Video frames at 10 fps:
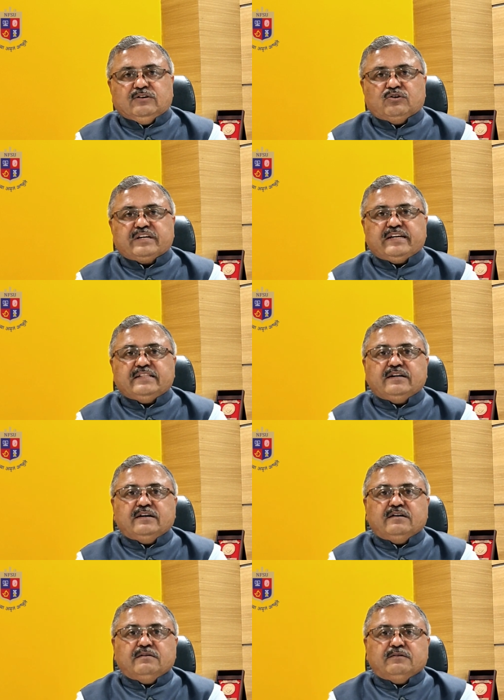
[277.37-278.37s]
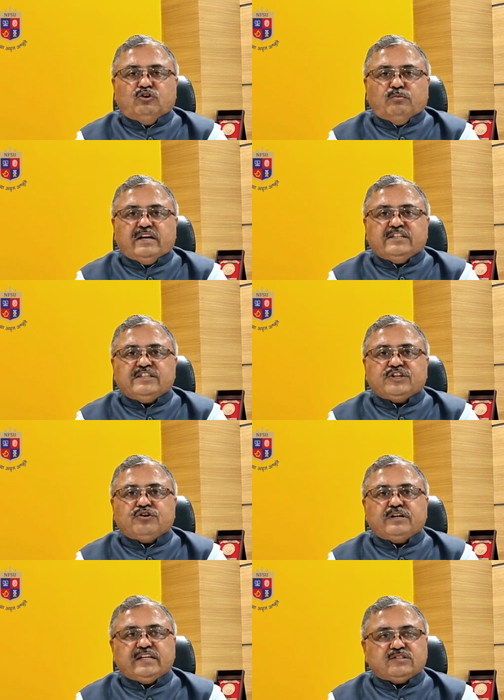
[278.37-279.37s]
okay, the homeland
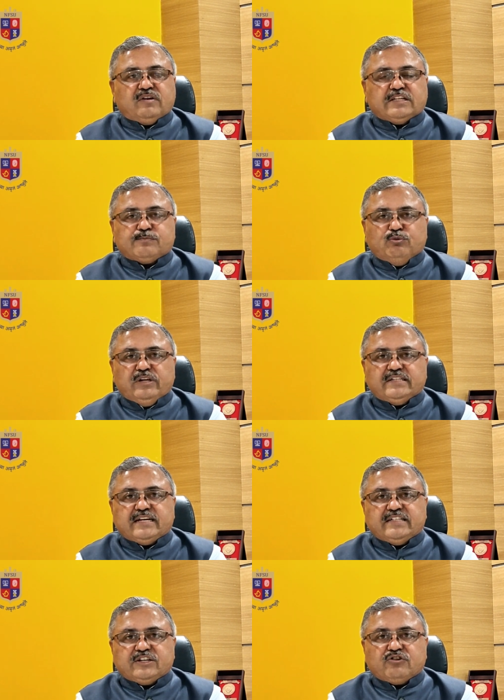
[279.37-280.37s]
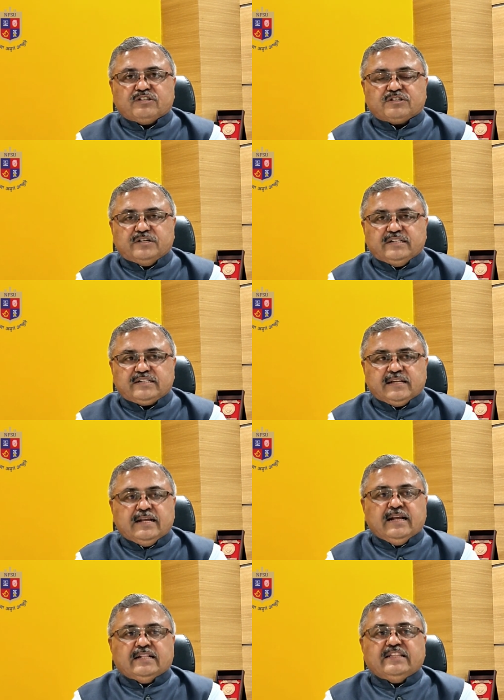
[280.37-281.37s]
security as well as police and security studies,
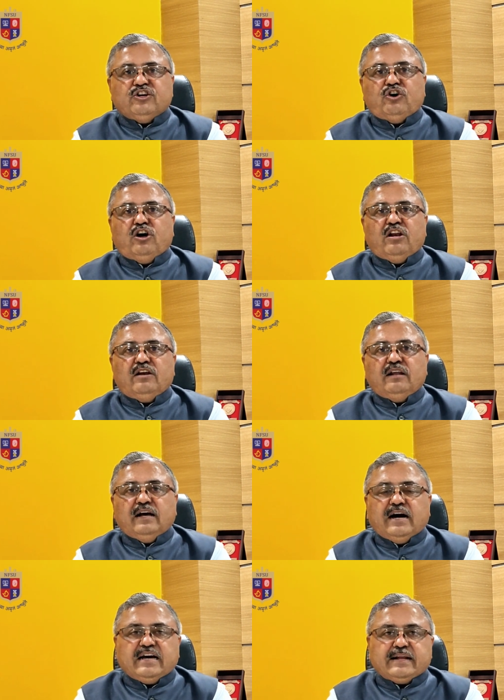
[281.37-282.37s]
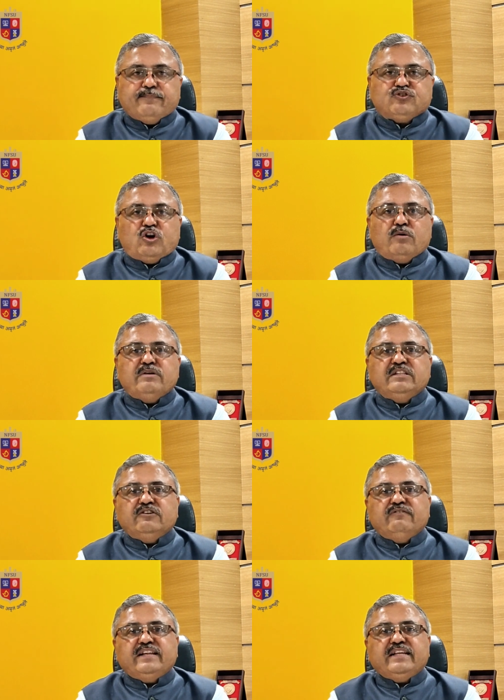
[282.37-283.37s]
they all are absorbed in the
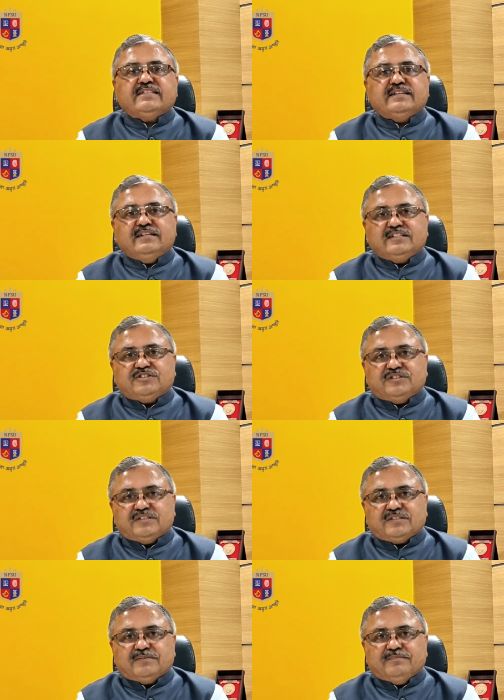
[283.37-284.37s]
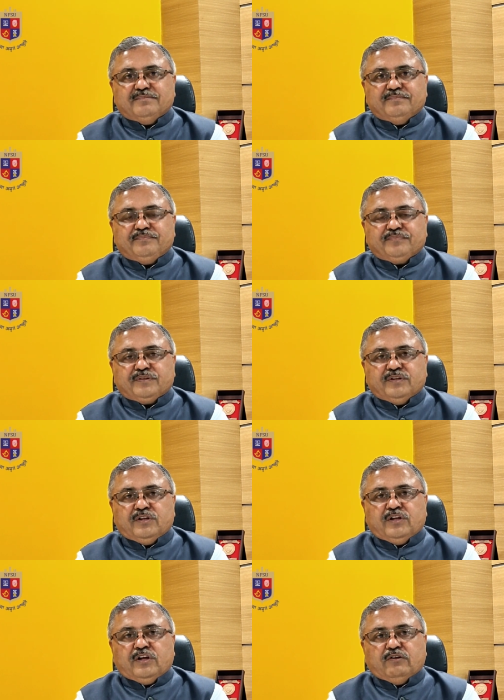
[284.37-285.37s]
various industries. Okay.
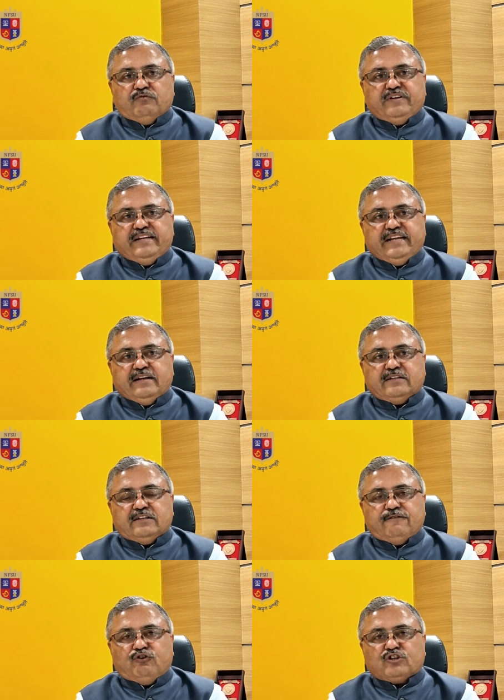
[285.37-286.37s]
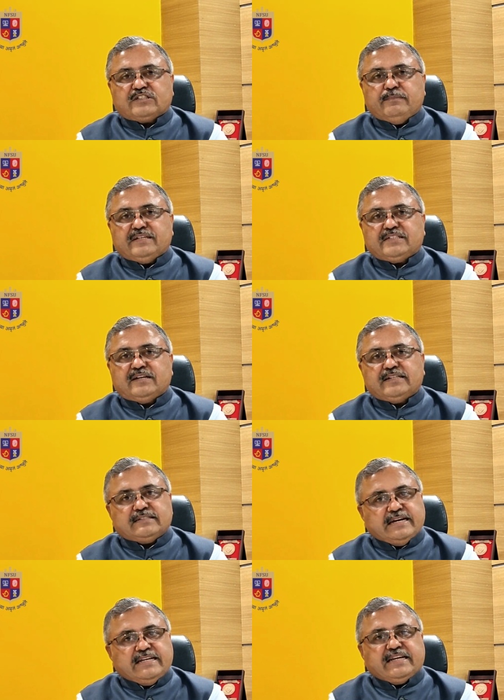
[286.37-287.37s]
We the fourth semester is
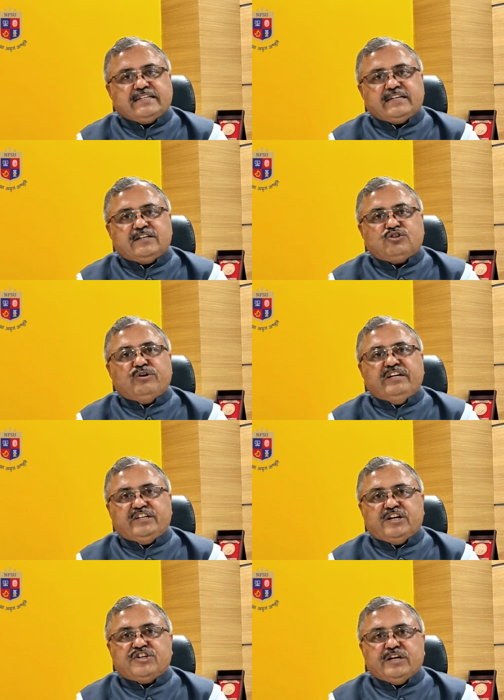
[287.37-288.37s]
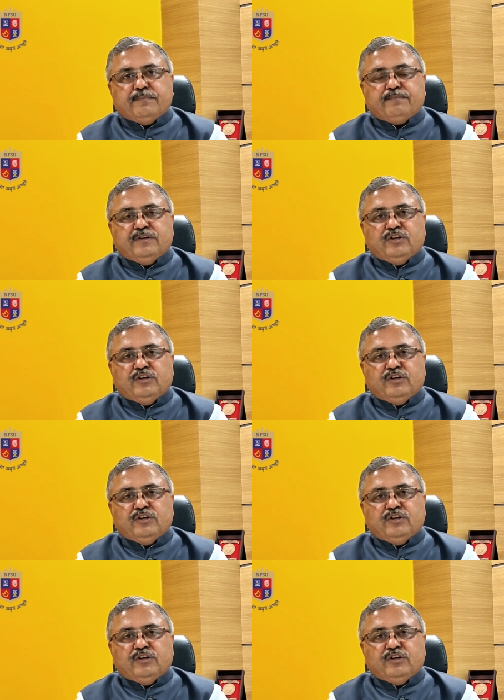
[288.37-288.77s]
dedicated to internship.